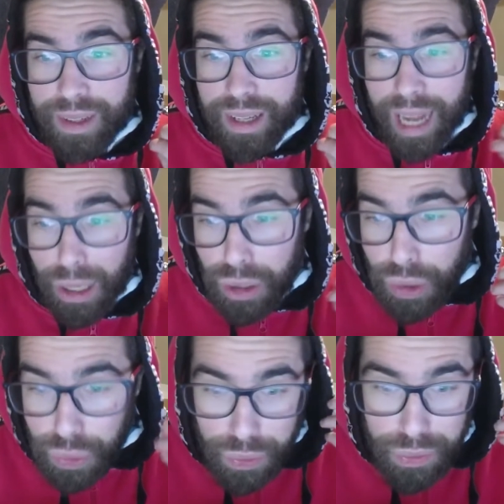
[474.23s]
how
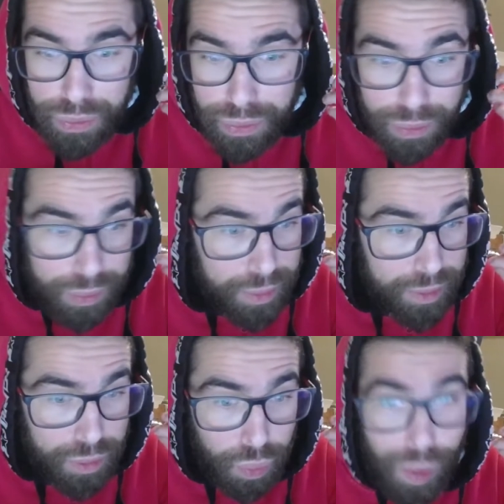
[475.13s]
to,
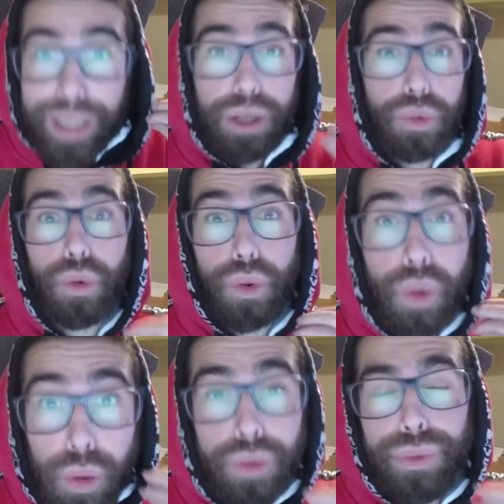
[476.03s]
to listen to who you